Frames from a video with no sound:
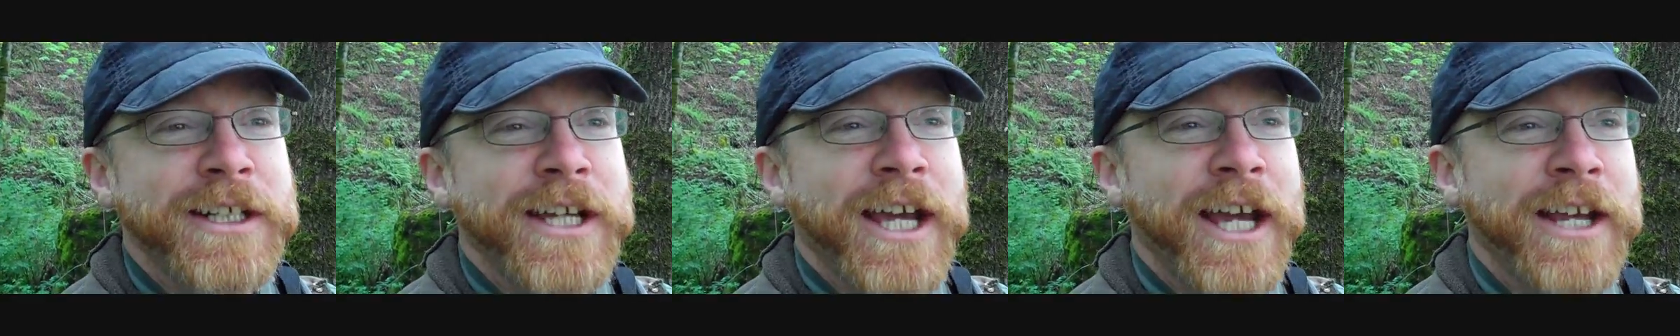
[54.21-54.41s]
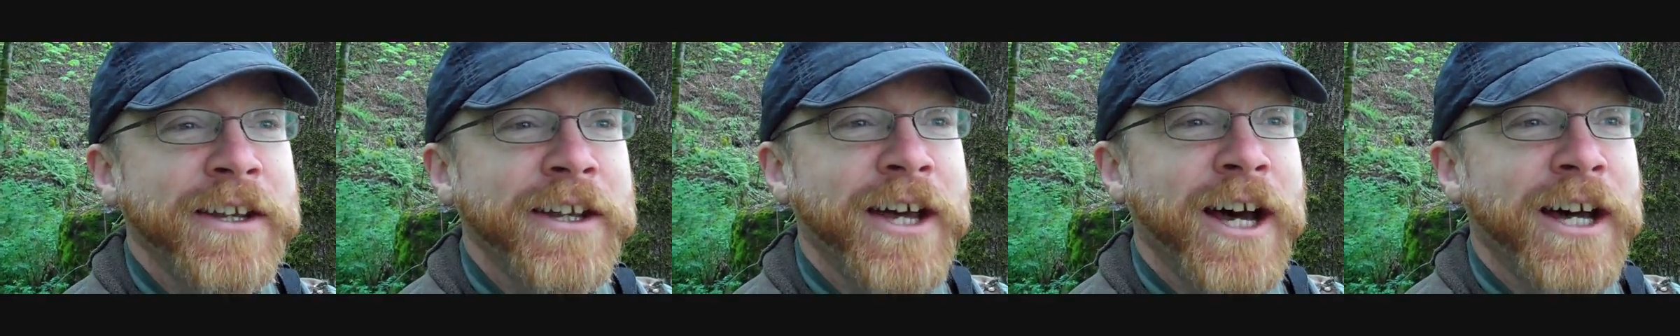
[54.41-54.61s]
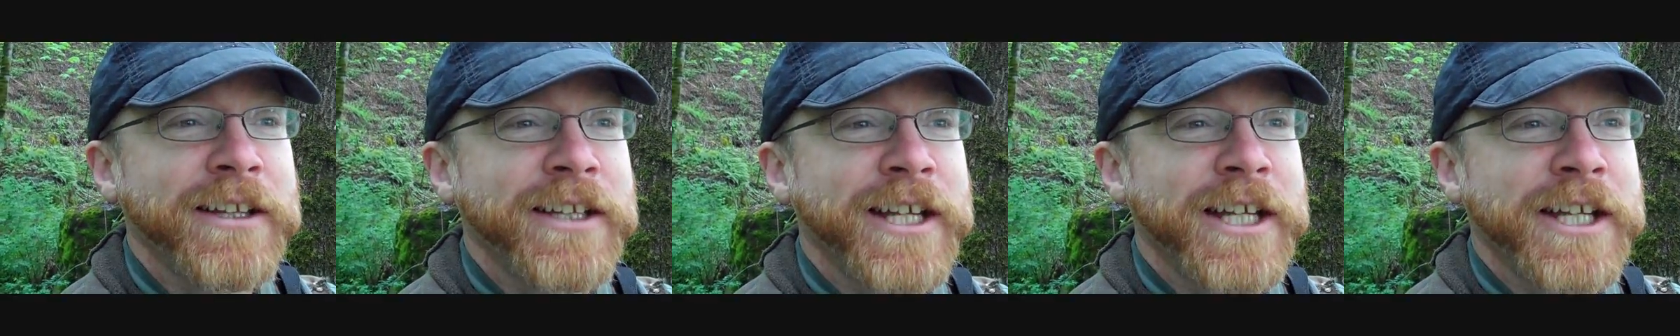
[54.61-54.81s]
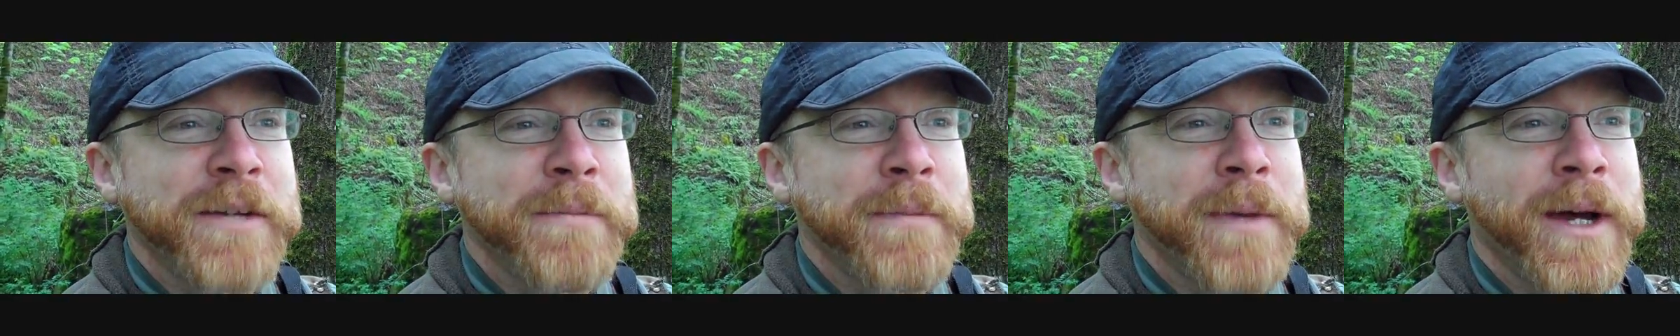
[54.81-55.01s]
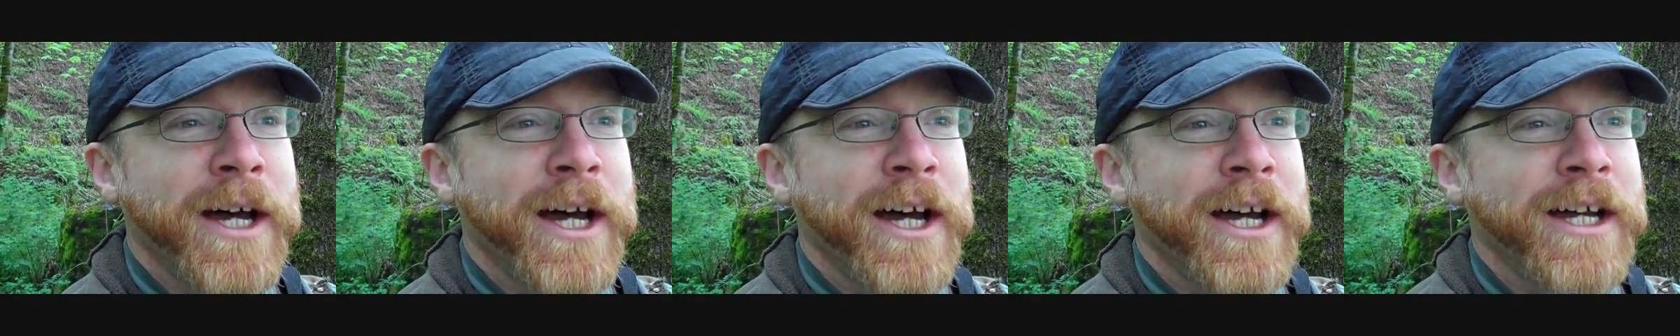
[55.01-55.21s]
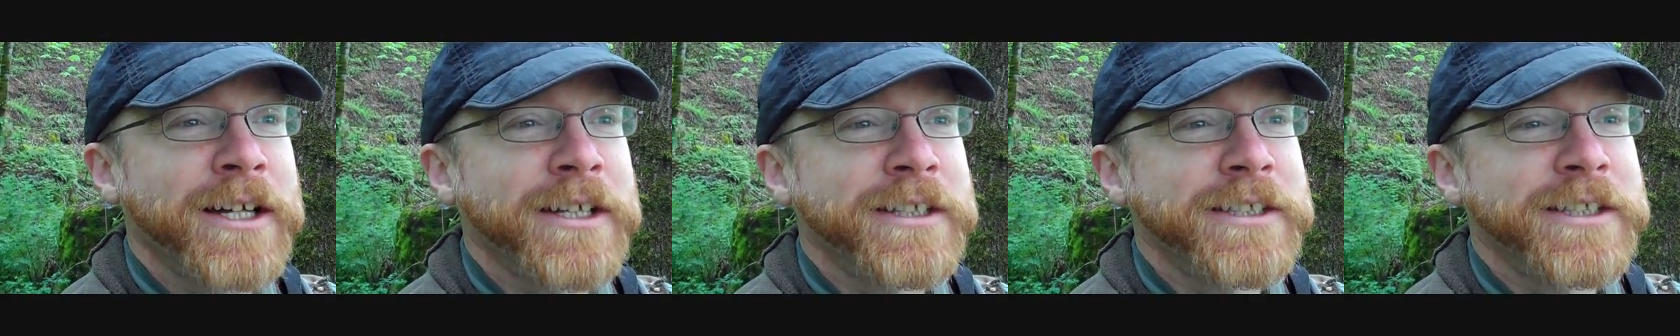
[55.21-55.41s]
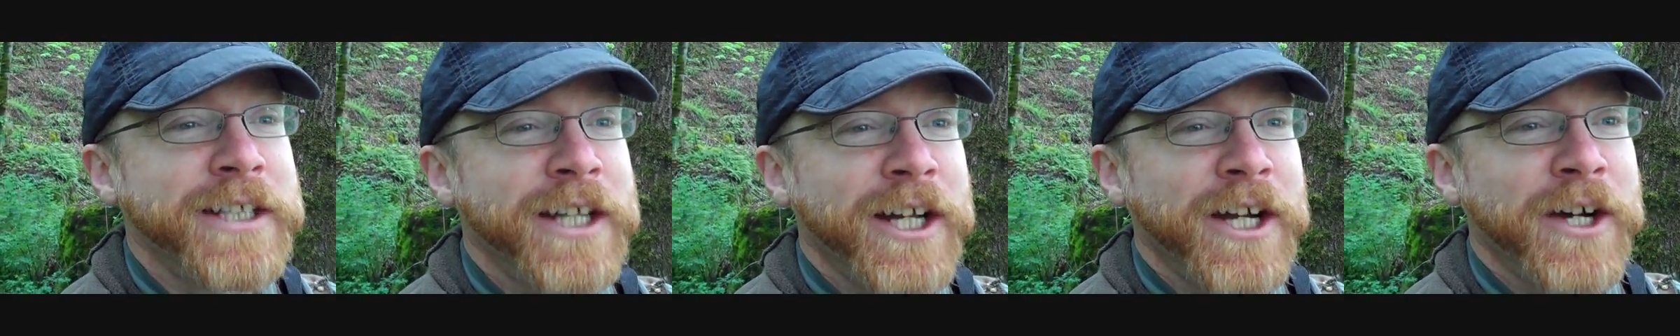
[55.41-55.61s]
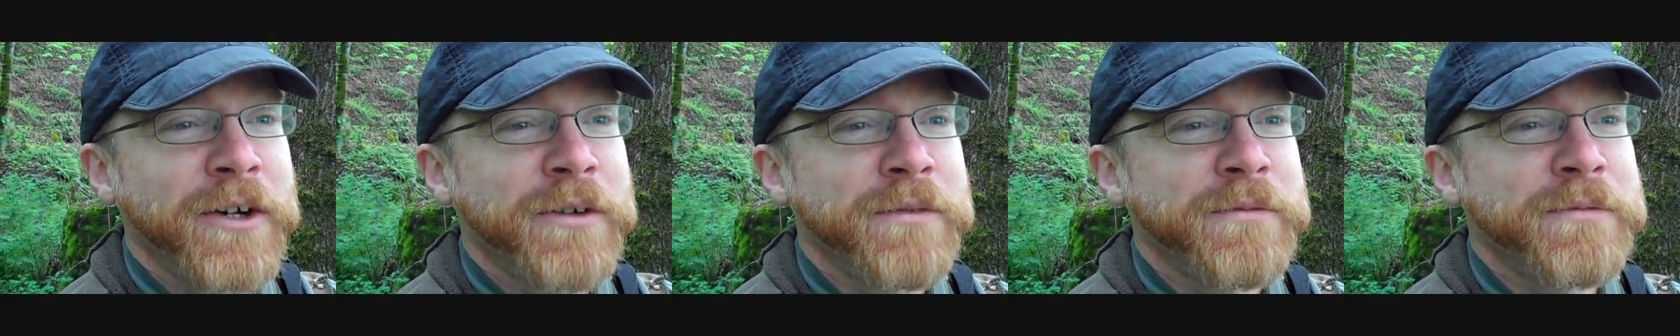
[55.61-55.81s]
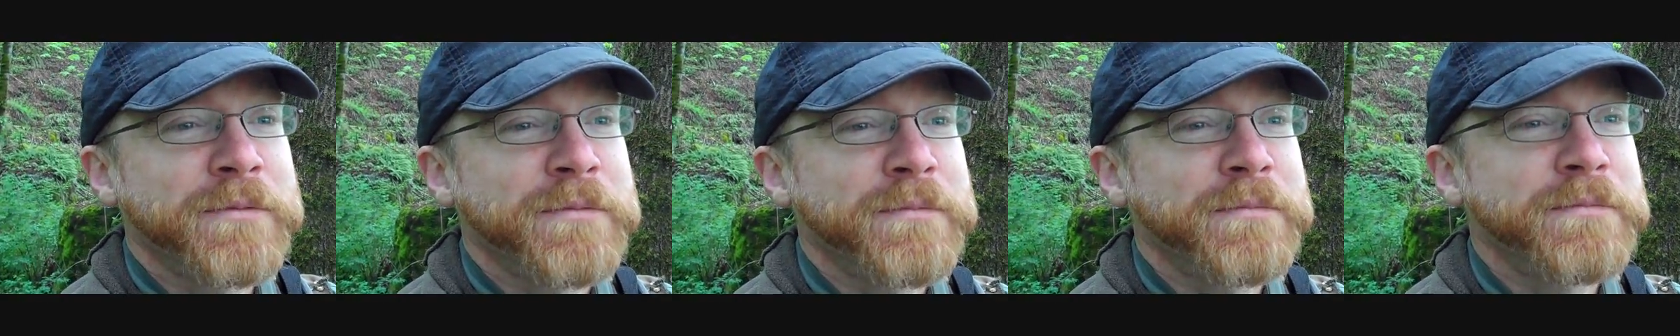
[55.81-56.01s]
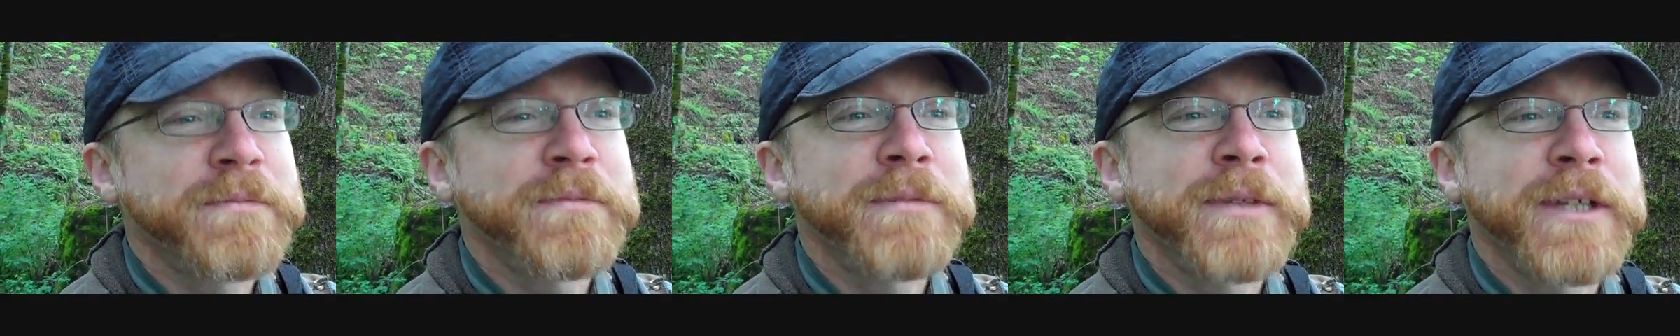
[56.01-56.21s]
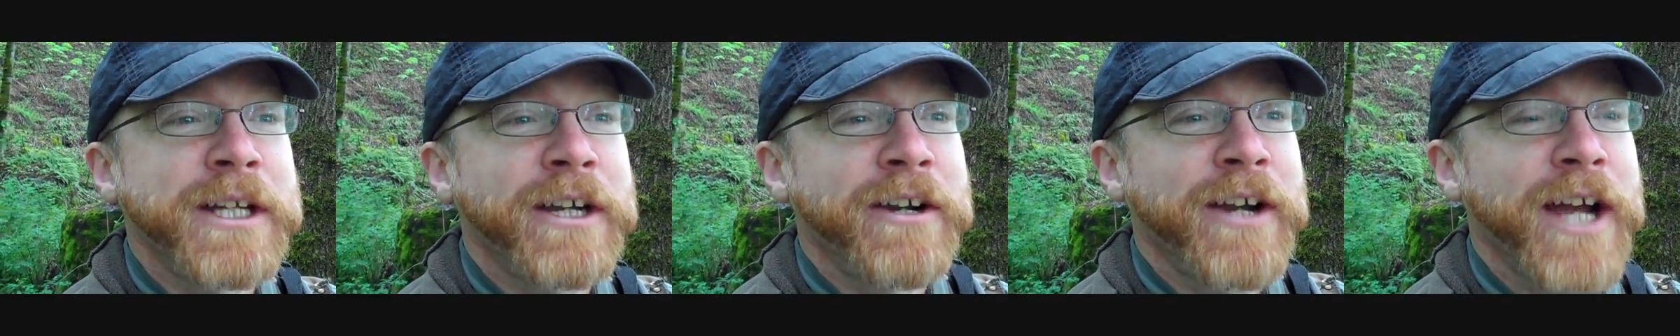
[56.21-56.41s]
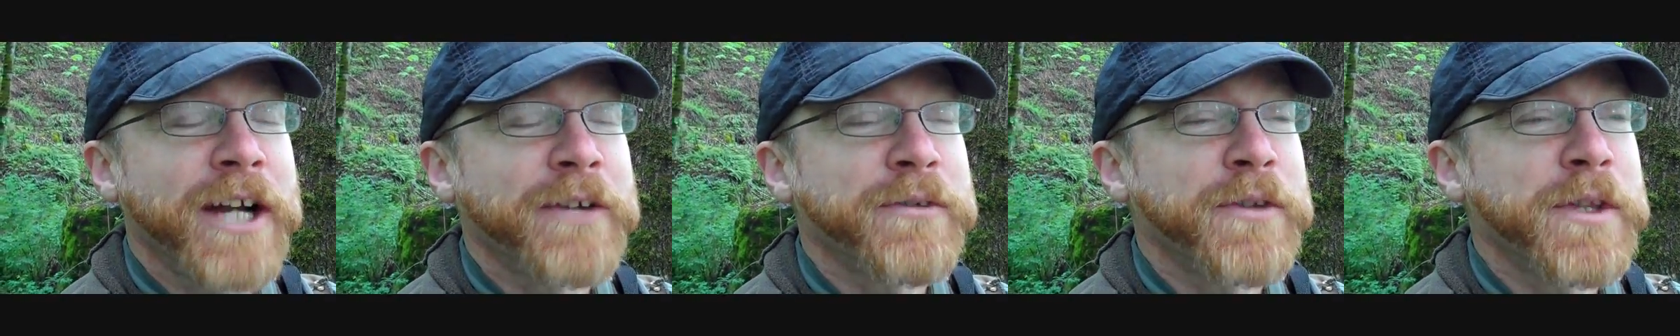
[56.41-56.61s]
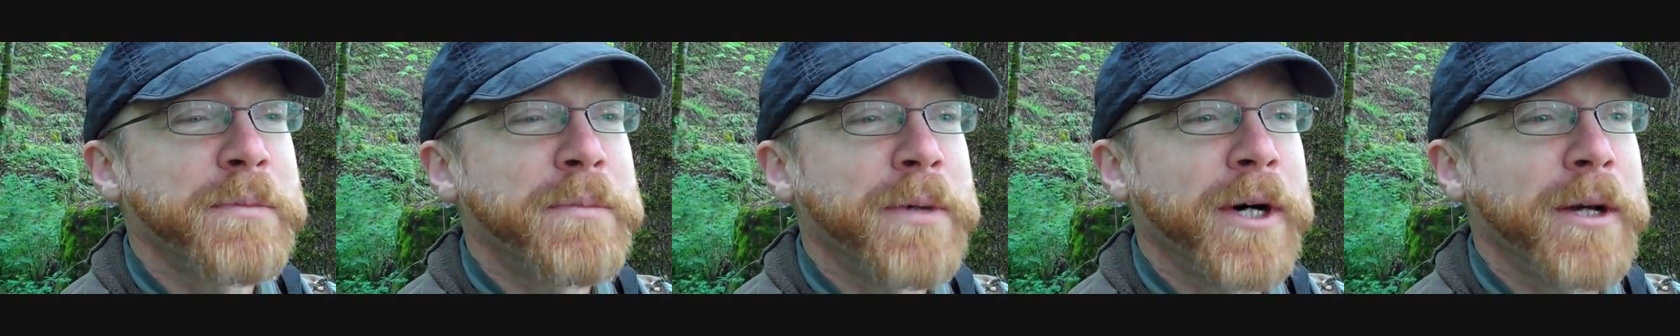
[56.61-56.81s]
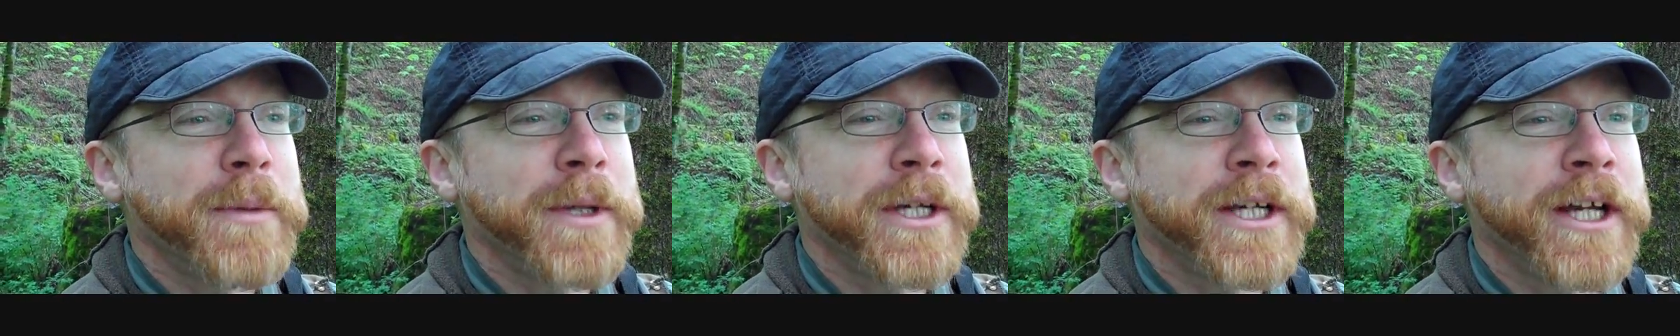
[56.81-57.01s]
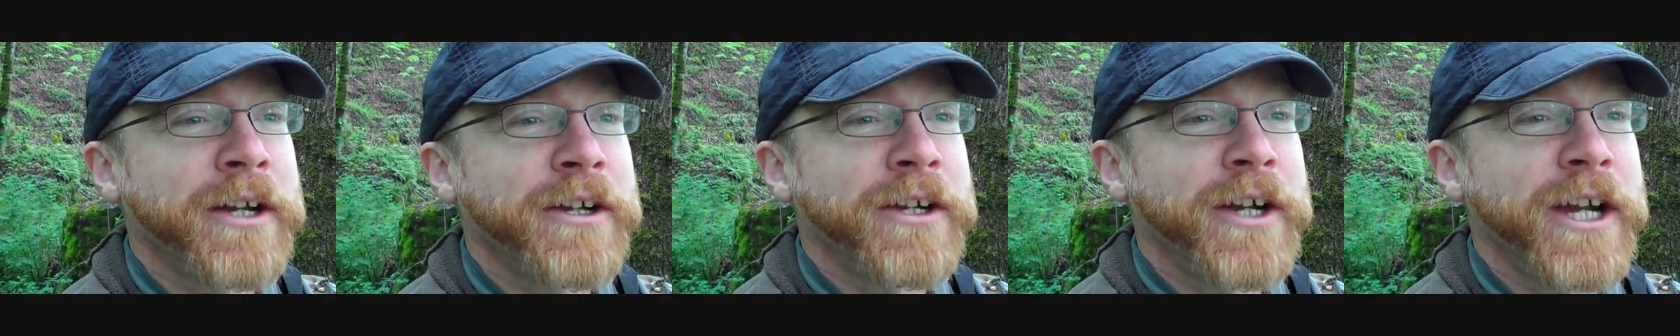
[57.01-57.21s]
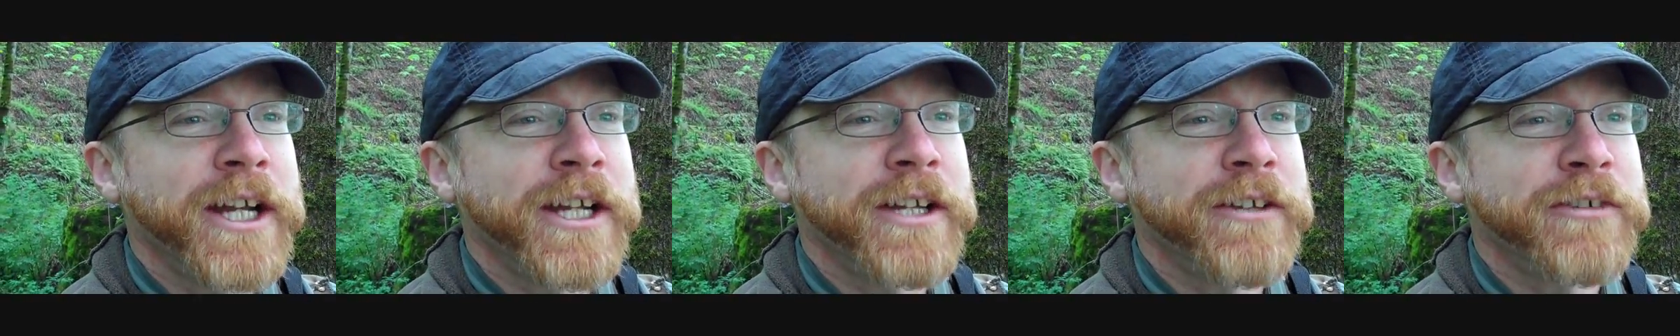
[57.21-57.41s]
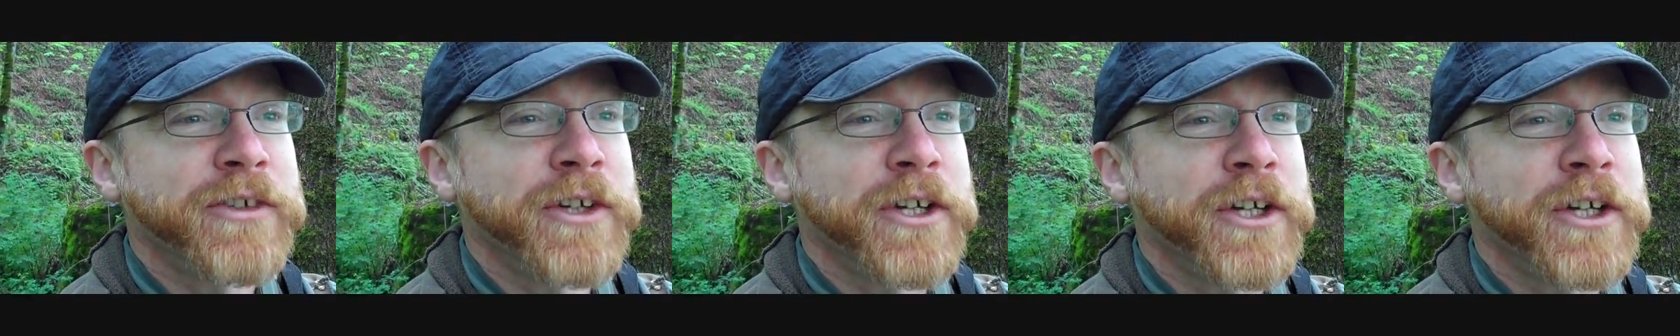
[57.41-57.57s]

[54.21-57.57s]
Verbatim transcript: and not let him uh, you know interact with the public under any